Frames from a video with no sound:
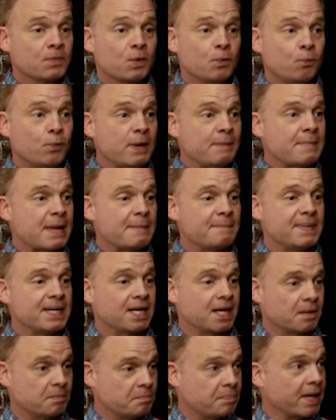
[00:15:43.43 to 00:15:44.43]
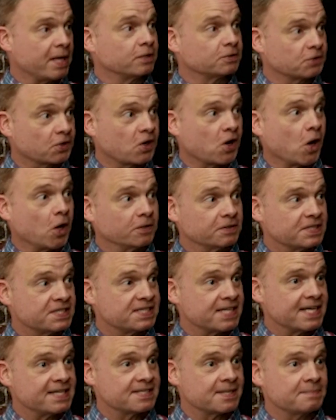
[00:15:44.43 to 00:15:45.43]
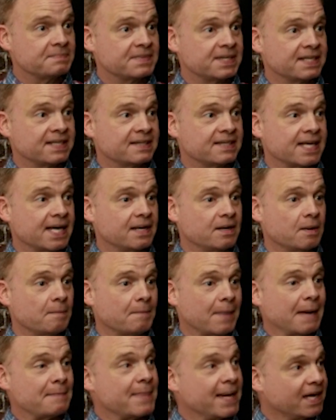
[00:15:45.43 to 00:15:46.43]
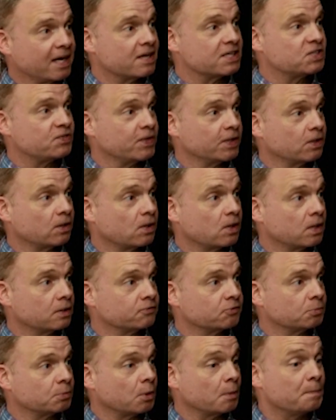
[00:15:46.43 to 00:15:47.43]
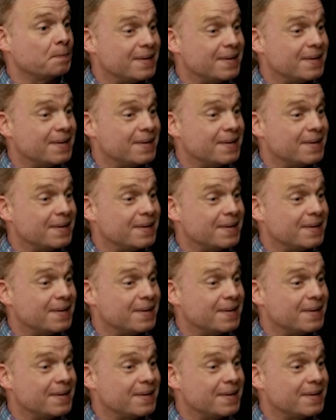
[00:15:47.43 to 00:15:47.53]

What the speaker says: We may be compelled or called to say something that might make us feel uncomfortable,